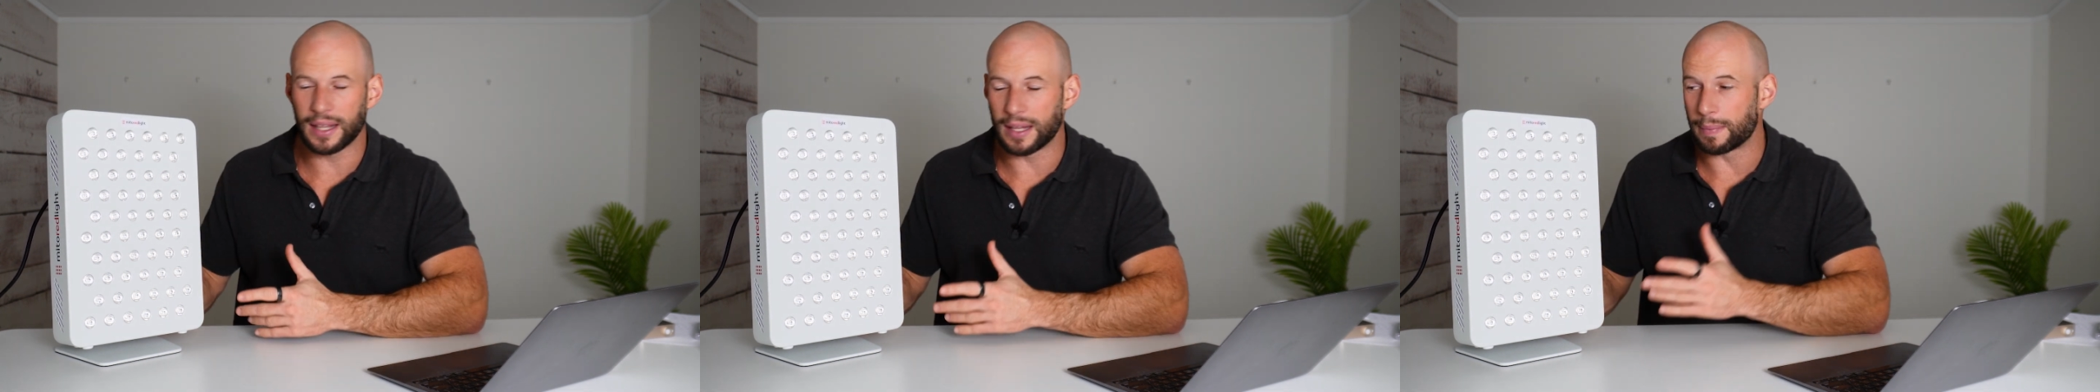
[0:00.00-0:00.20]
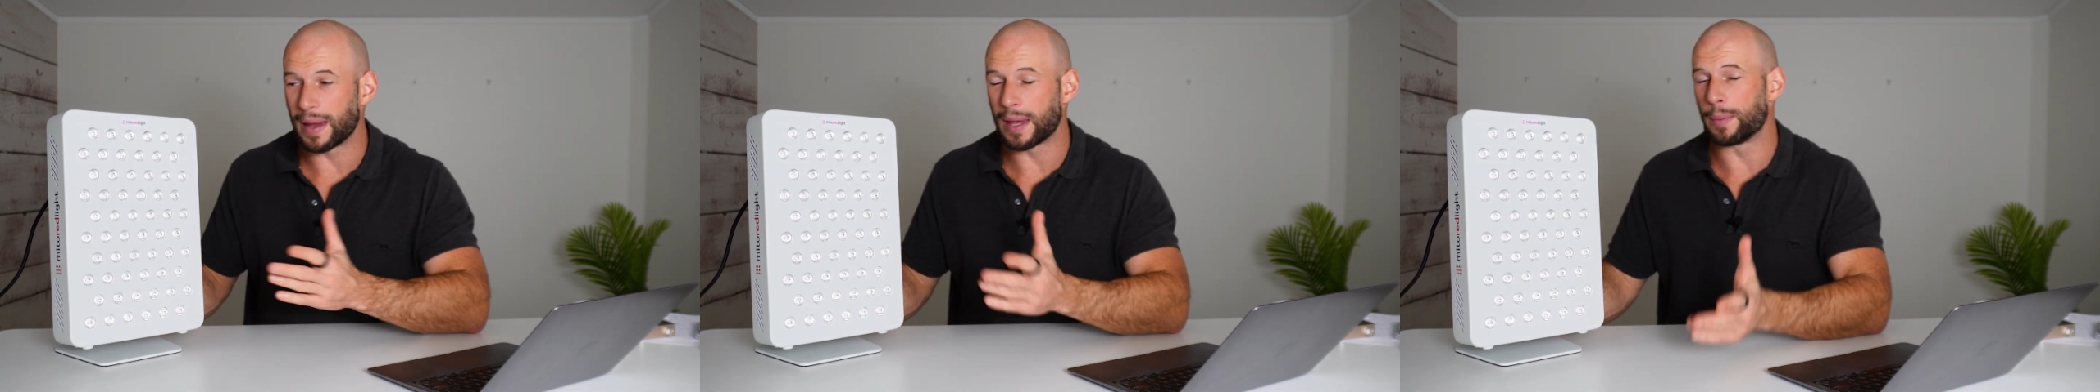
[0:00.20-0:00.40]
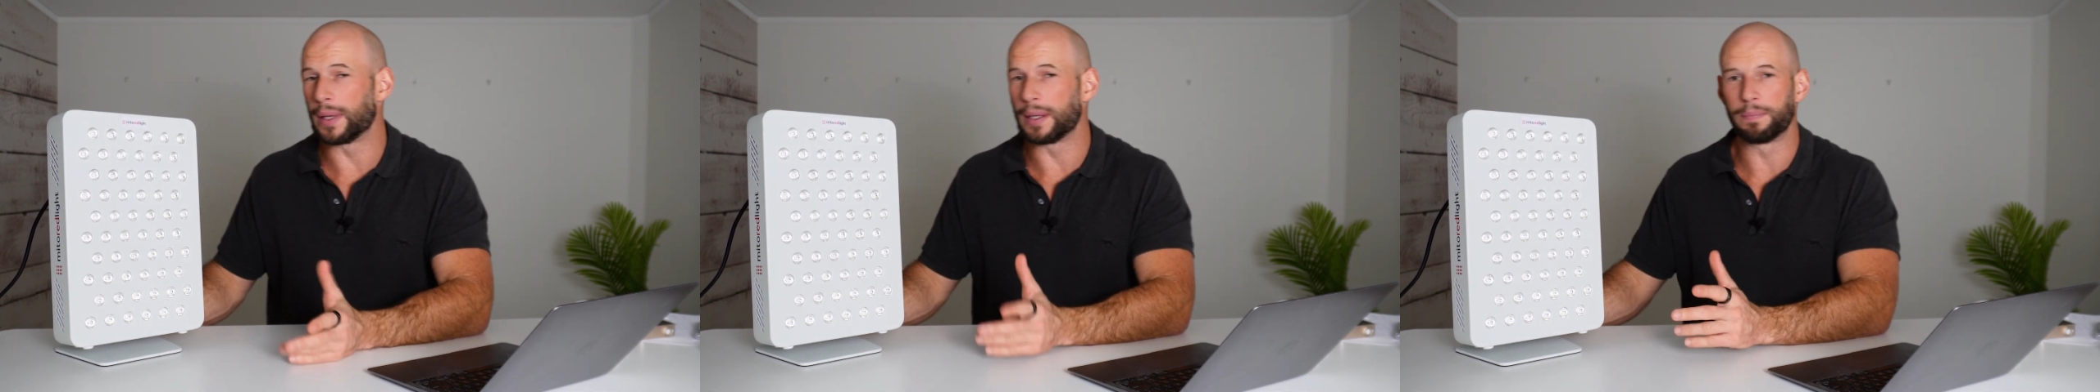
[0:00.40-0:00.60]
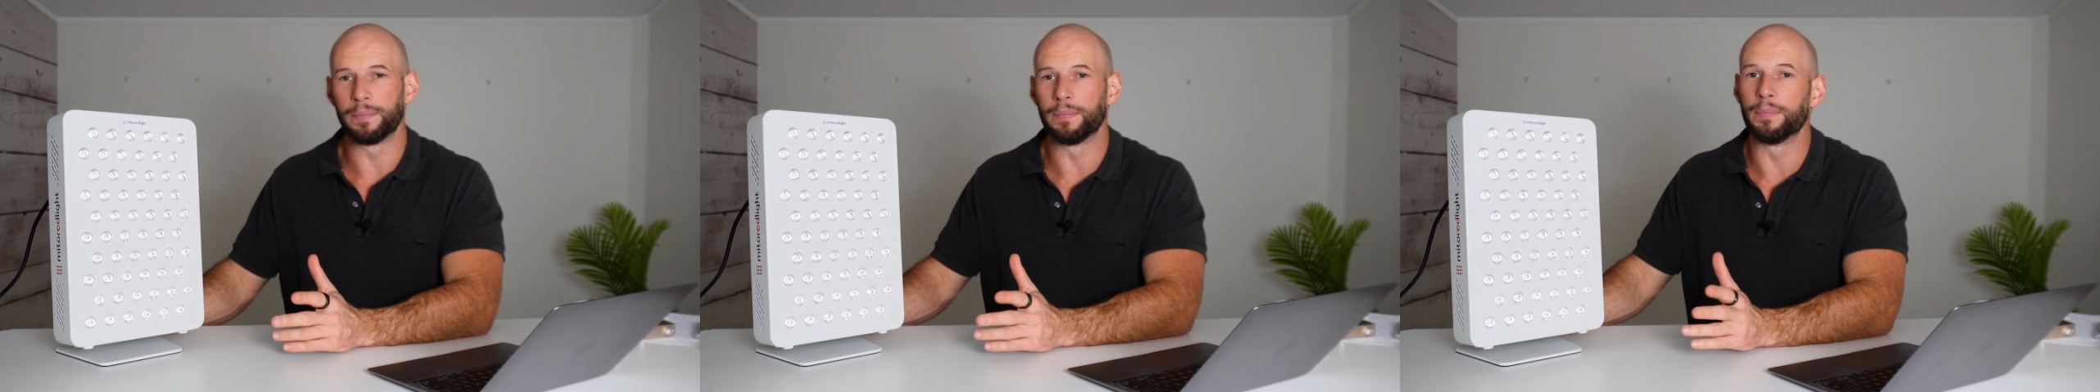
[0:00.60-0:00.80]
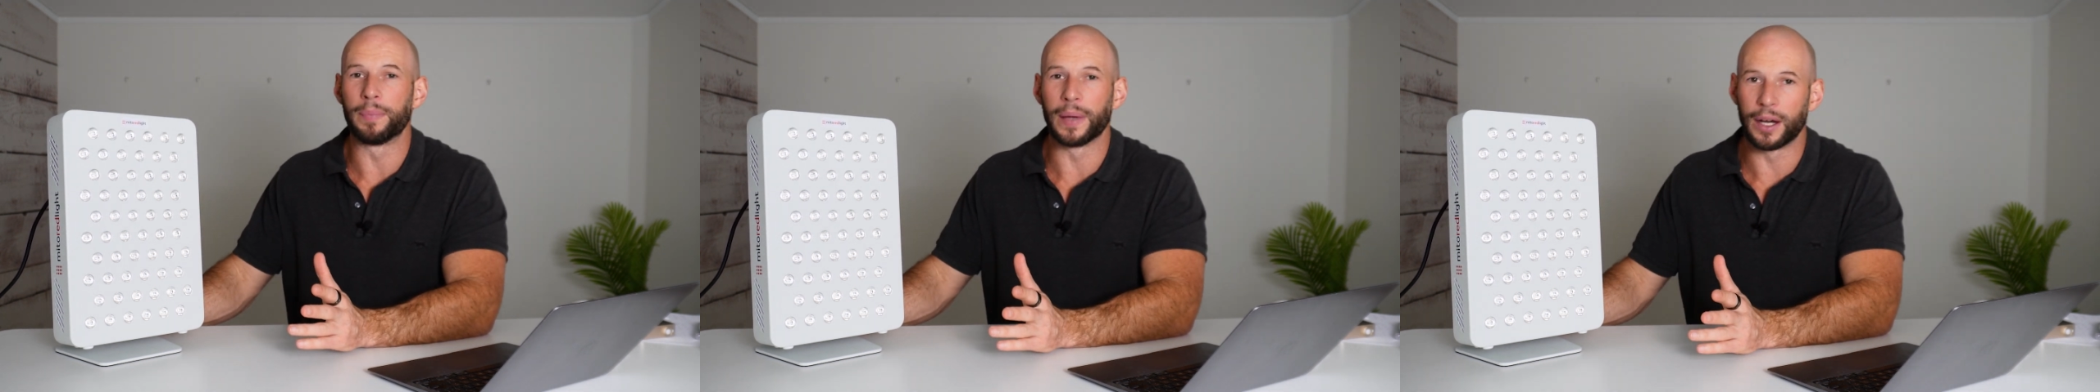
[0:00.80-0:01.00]
there may be
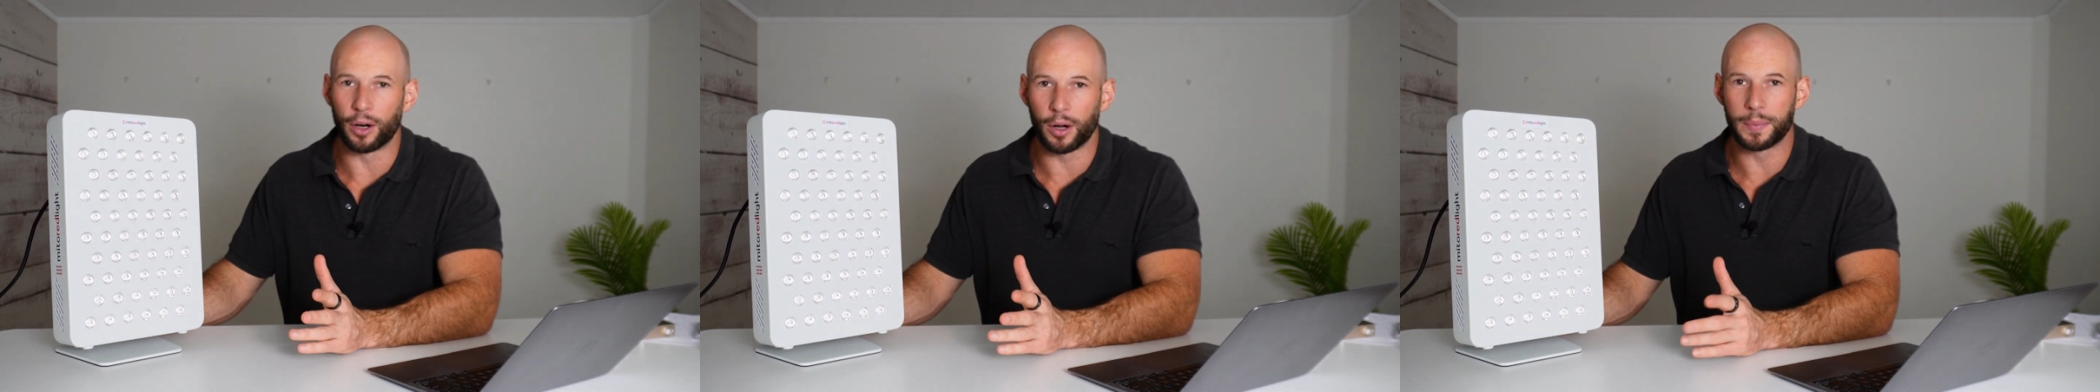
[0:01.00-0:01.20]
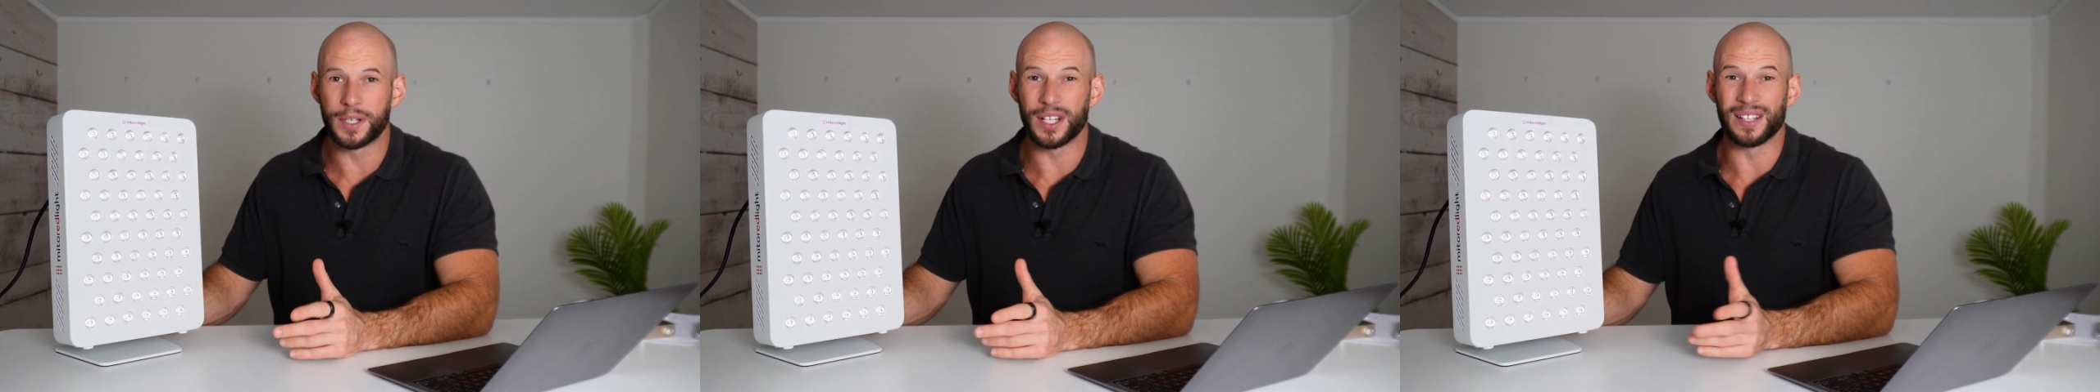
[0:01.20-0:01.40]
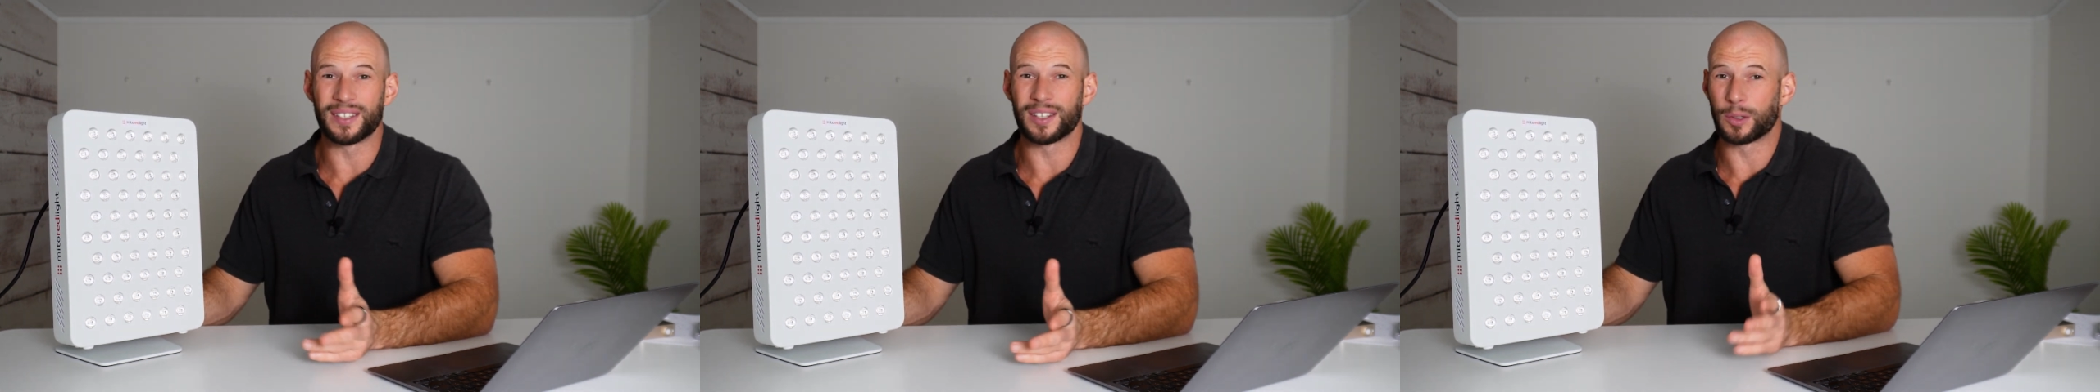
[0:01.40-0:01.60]
better options,